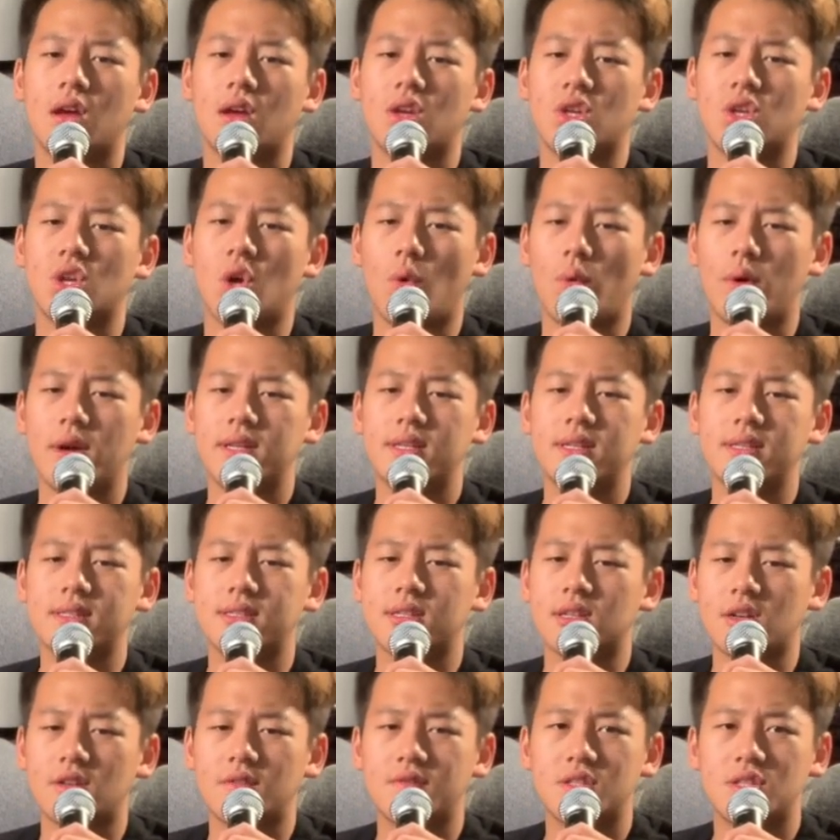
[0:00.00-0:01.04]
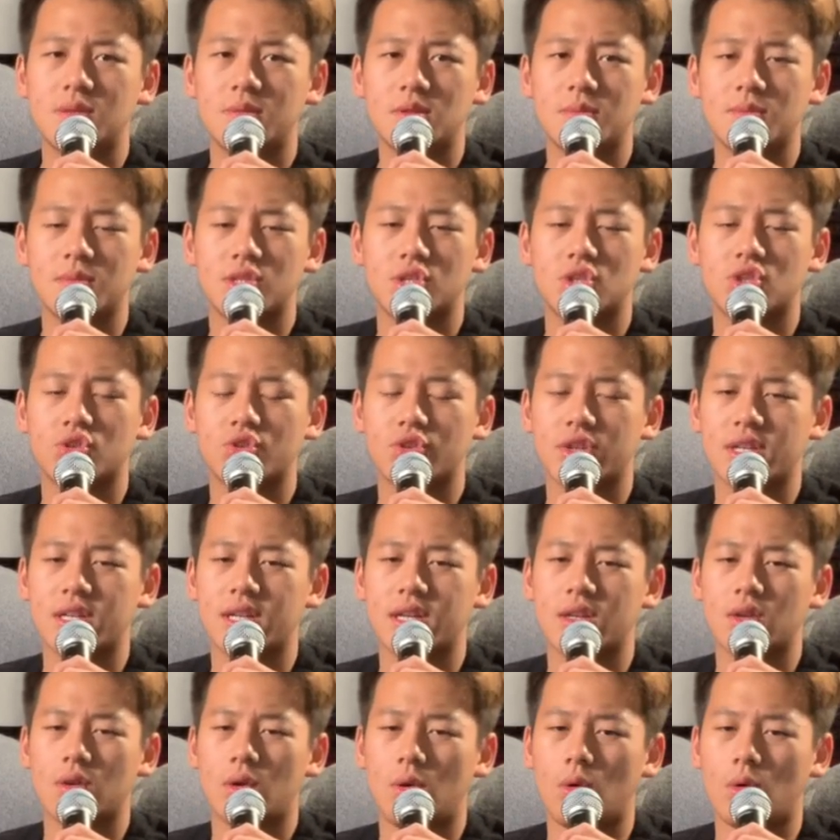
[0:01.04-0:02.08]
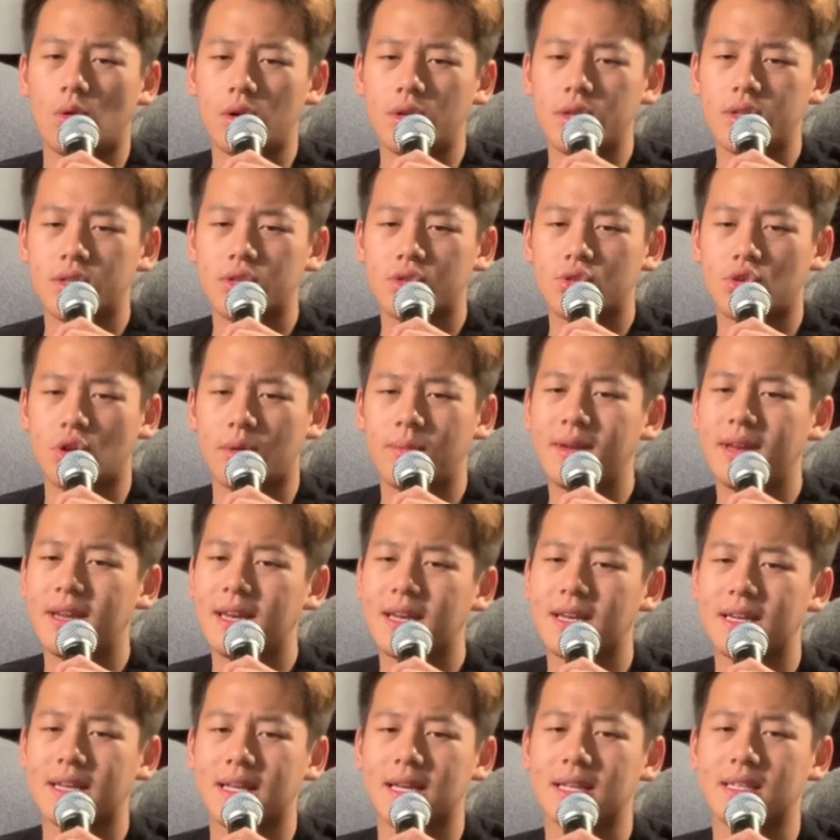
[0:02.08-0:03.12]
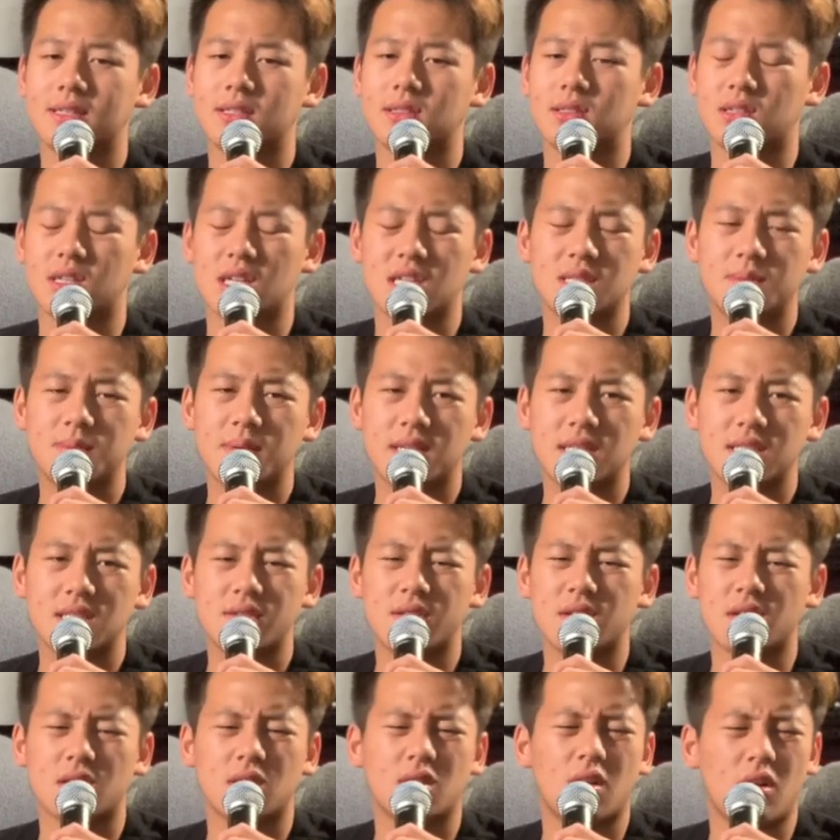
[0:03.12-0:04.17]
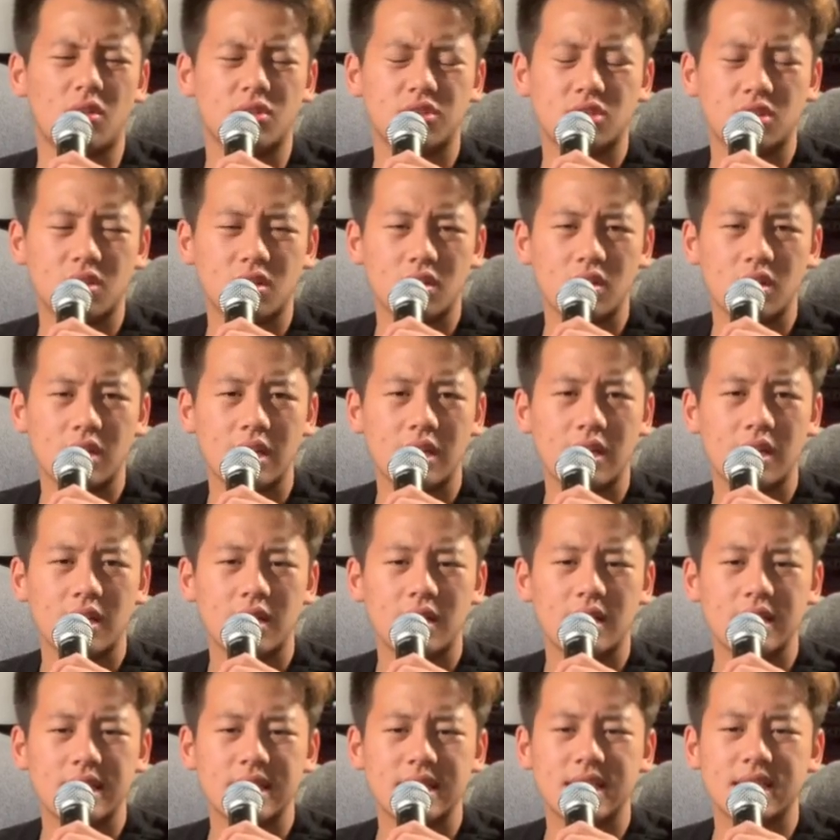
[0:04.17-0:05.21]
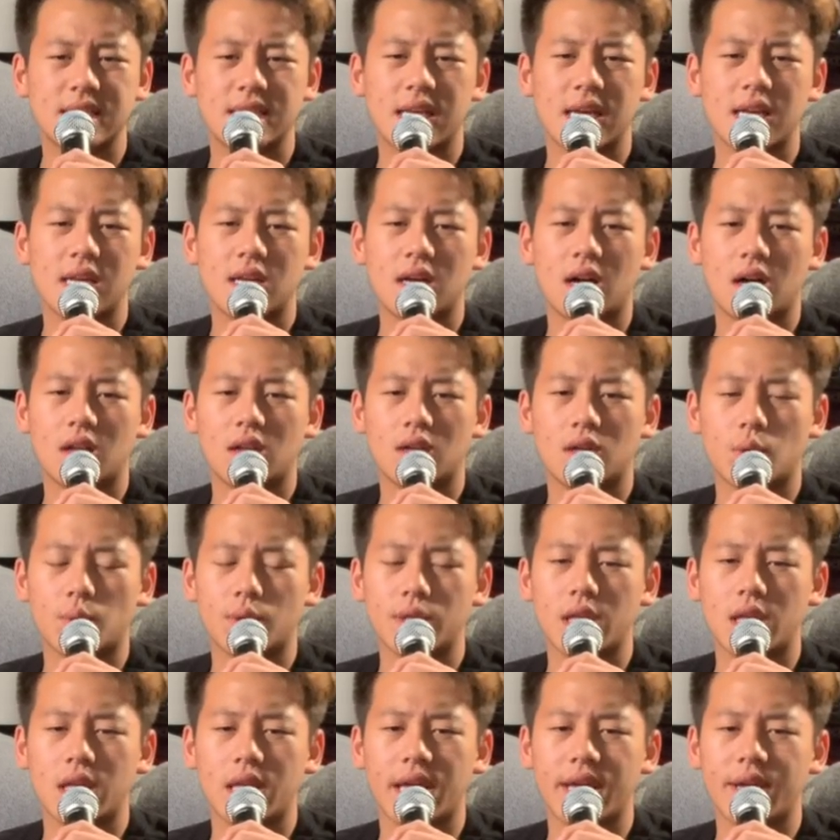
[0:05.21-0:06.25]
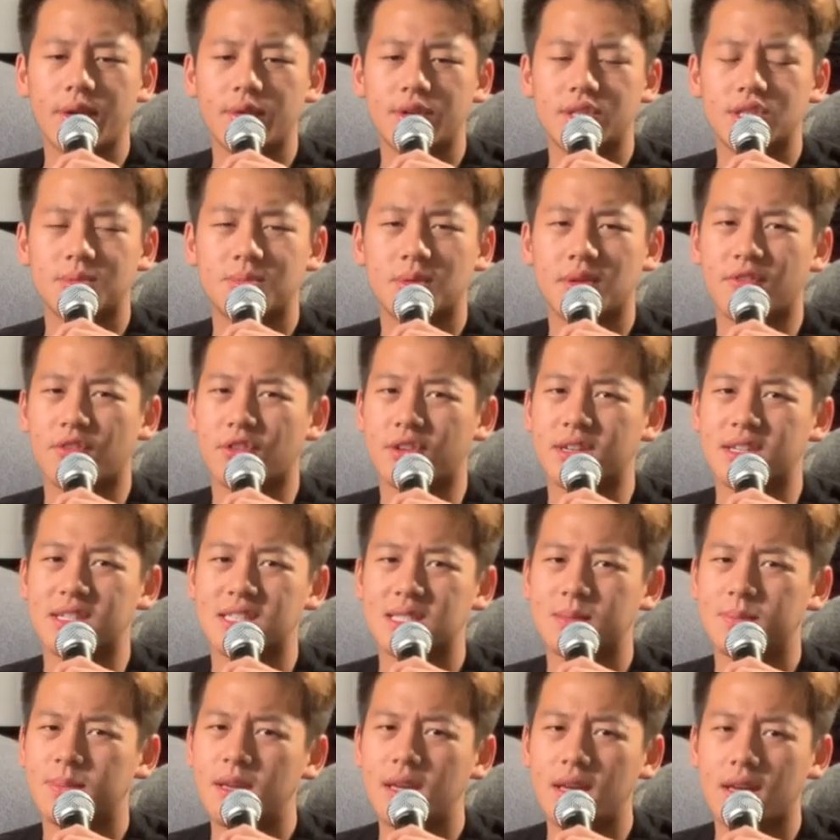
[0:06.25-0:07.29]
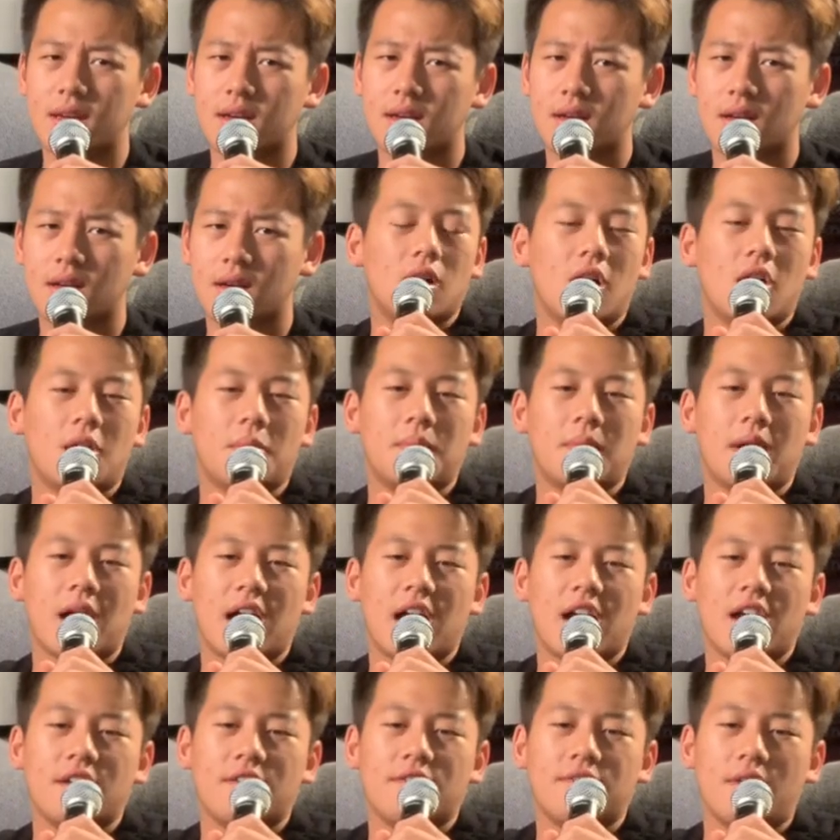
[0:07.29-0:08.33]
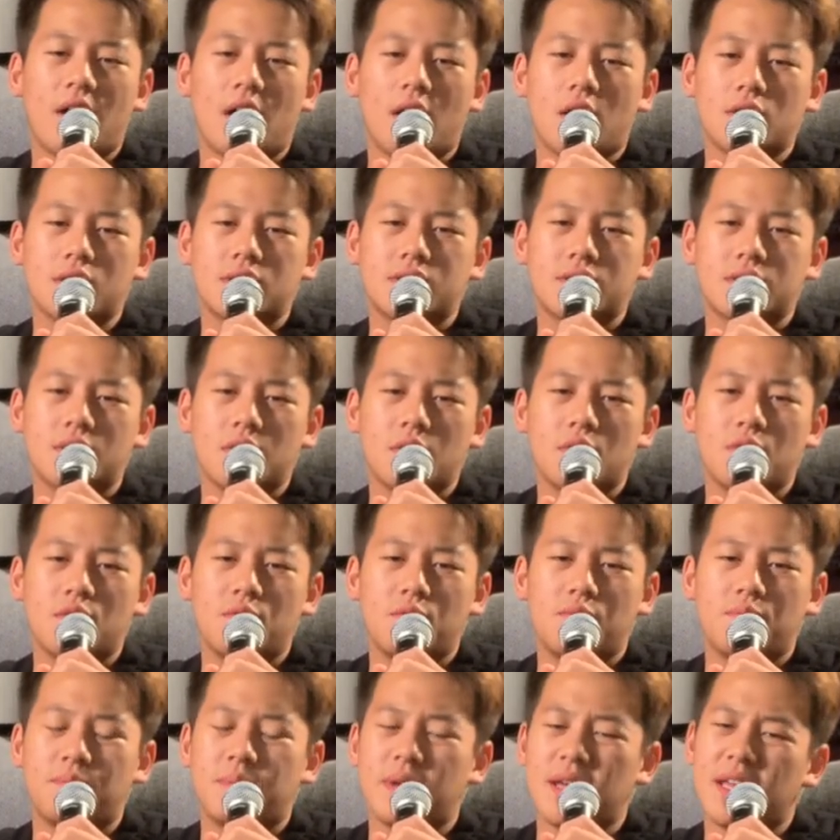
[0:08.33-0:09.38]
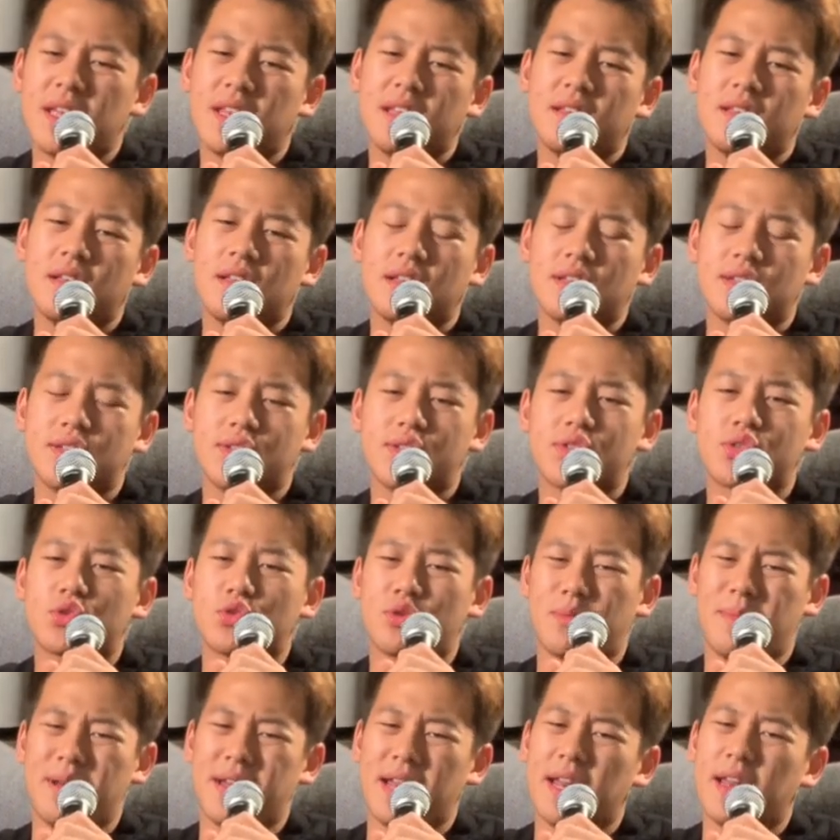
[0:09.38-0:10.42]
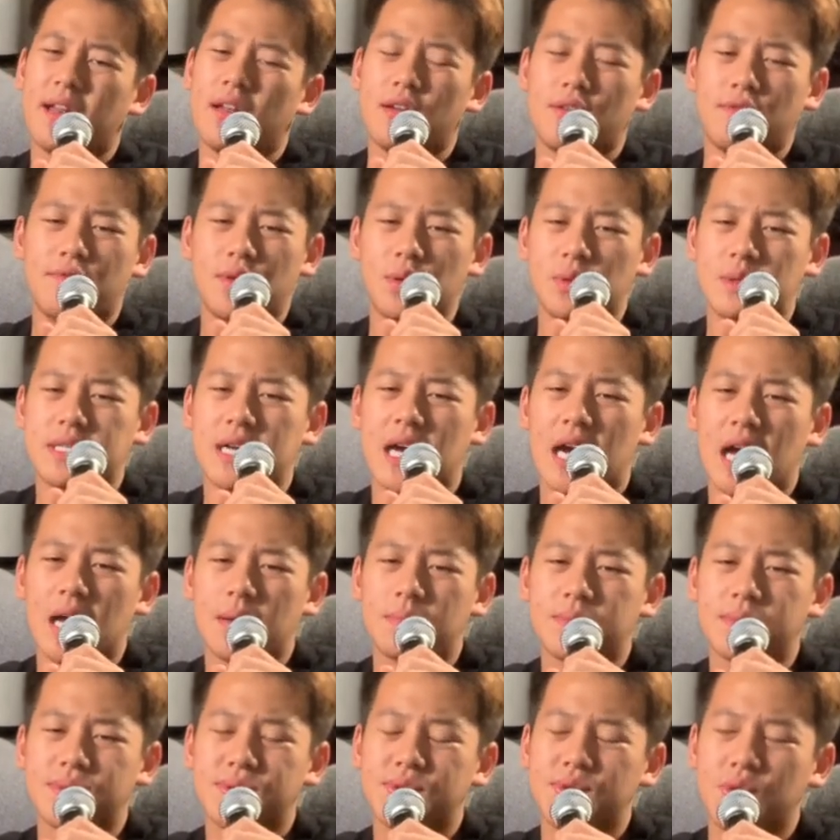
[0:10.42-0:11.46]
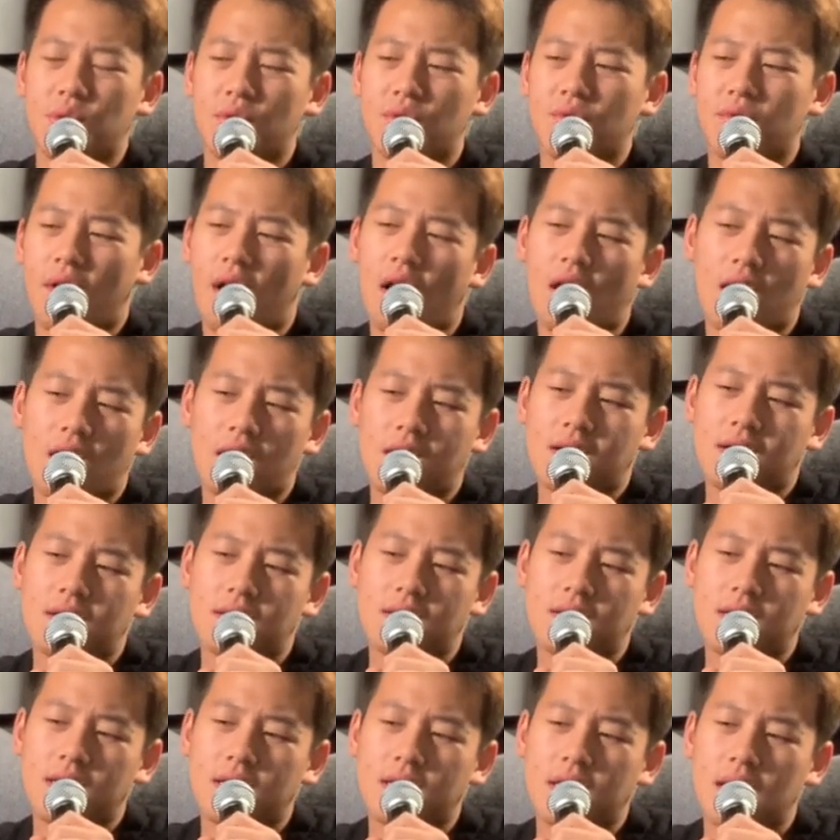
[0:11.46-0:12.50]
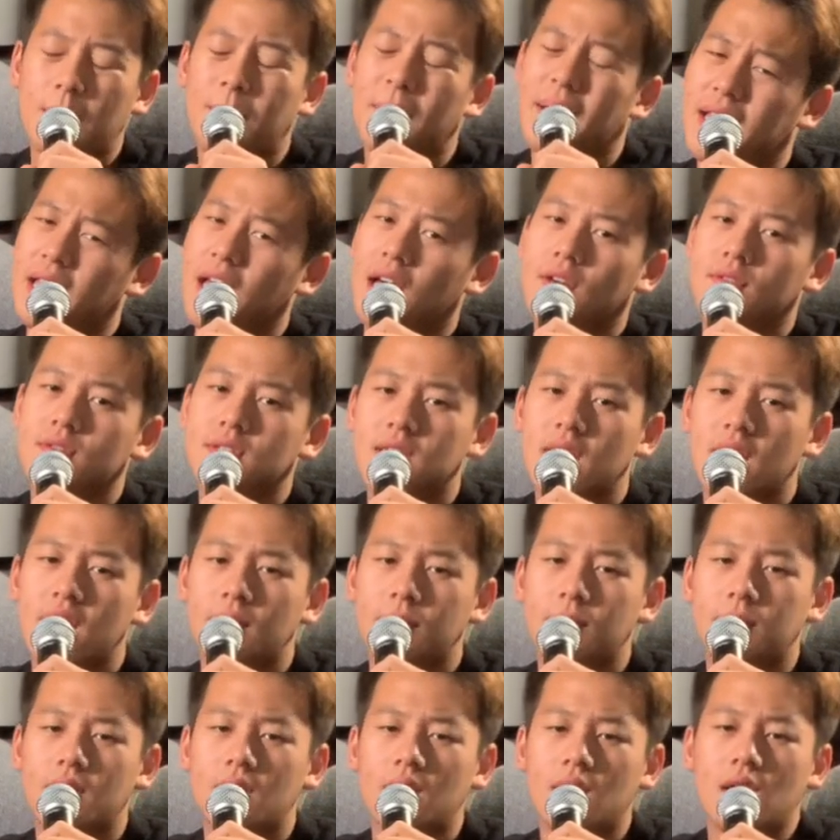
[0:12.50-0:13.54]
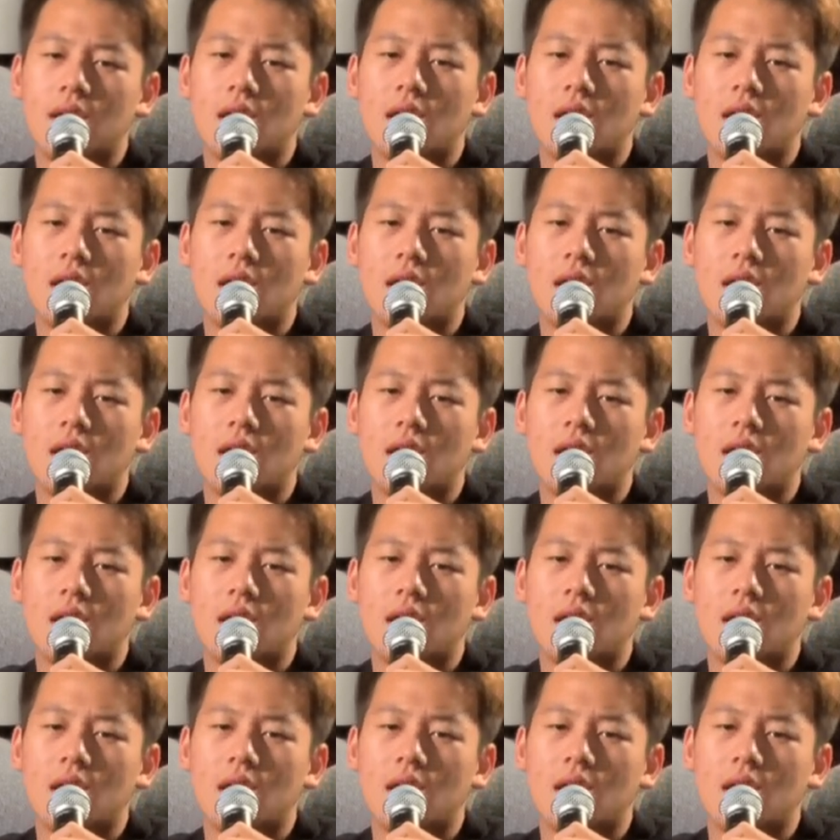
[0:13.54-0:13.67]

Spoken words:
No one deserves to be mistreated or discriminated against just because of their culture, skin color, or the language they prefer to speak. I've also been discriminated a few times so far in lifetime.